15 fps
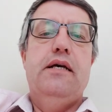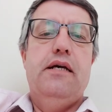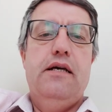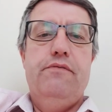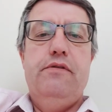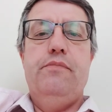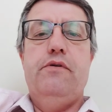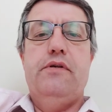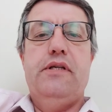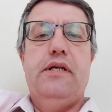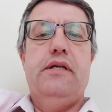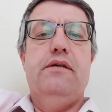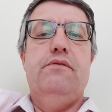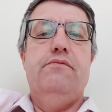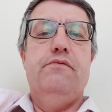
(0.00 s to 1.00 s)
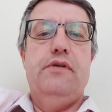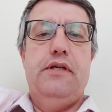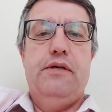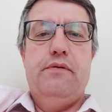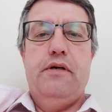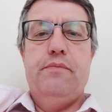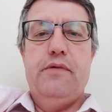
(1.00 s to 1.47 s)
everybody that
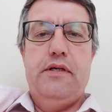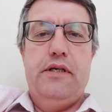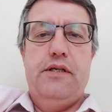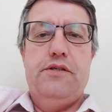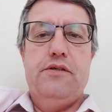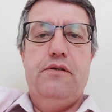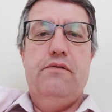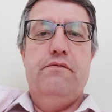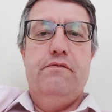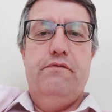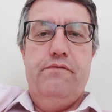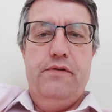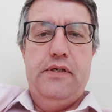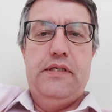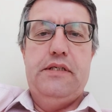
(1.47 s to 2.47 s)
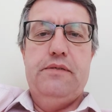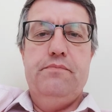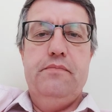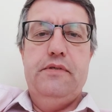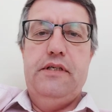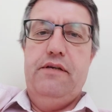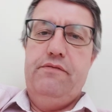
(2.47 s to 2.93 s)
you owe money to, find
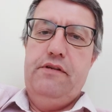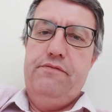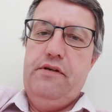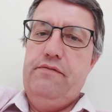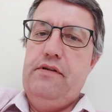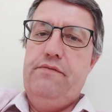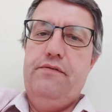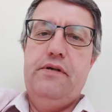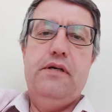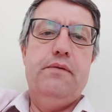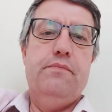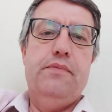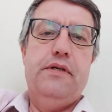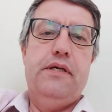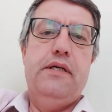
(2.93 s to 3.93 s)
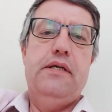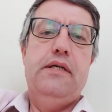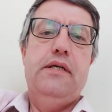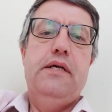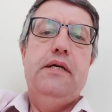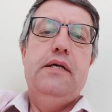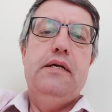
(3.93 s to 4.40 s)
them, even if they've left the company,
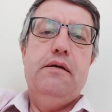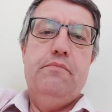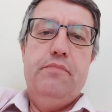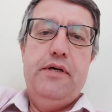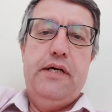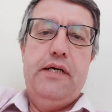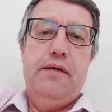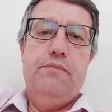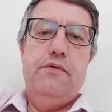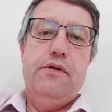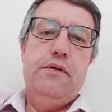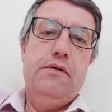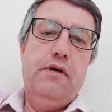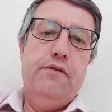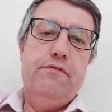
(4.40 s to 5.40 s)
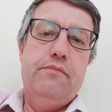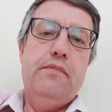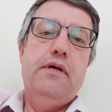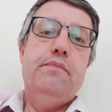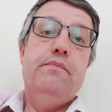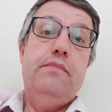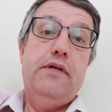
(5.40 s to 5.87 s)
and pay them what you owe them,
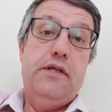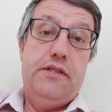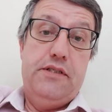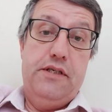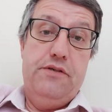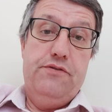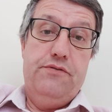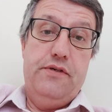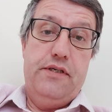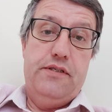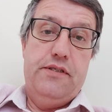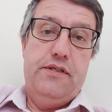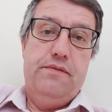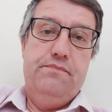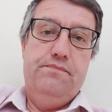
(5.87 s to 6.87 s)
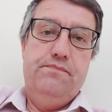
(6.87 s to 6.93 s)
plus interest.